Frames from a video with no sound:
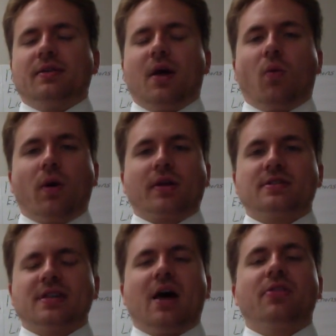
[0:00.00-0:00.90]
that work in
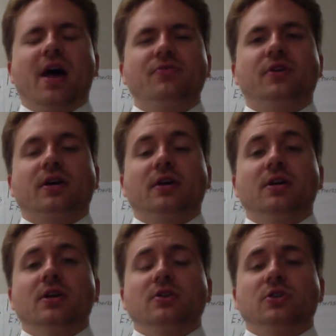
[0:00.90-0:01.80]
South Africa
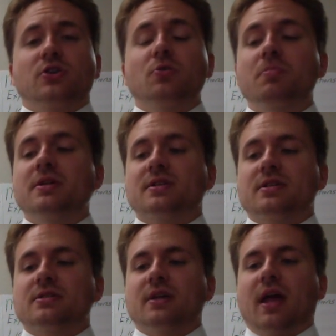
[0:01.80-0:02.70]
to do
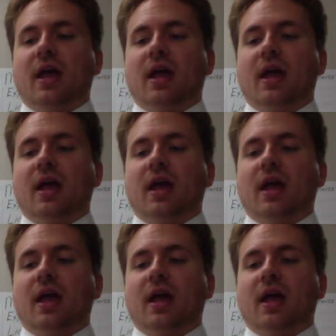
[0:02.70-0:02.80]
business